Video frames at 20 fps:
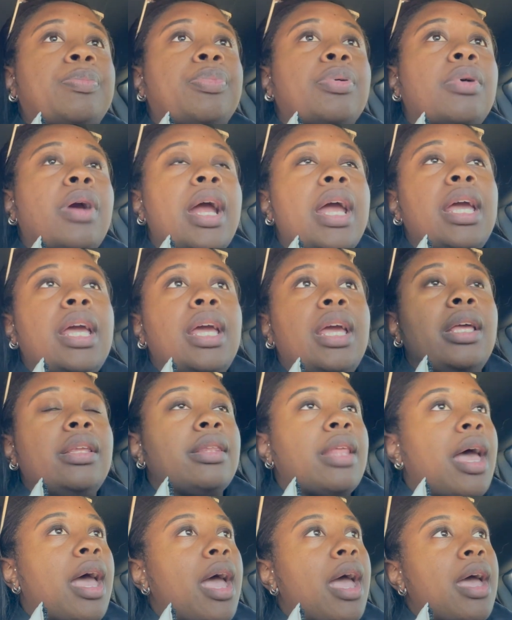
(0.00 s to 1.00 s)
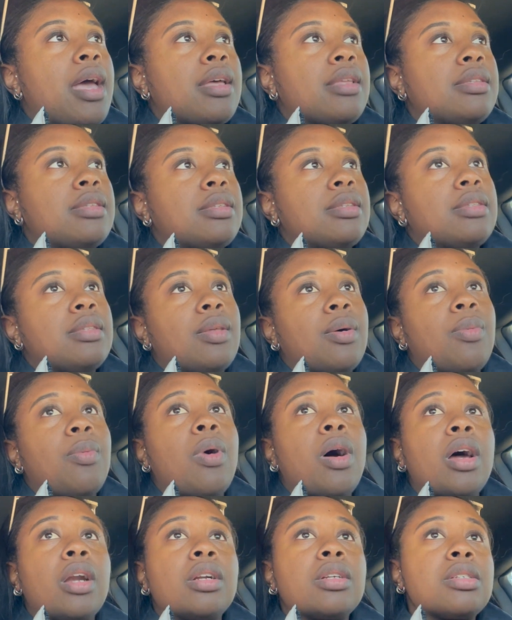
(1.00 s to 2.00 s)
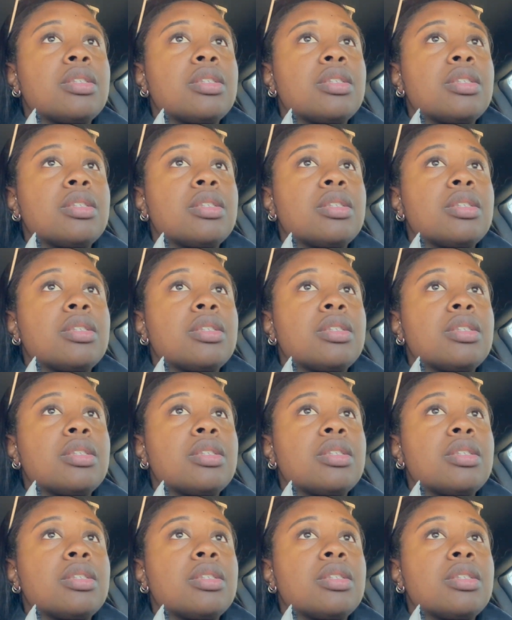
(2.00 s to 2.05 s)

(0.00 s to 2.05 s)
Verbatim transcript: praying that the water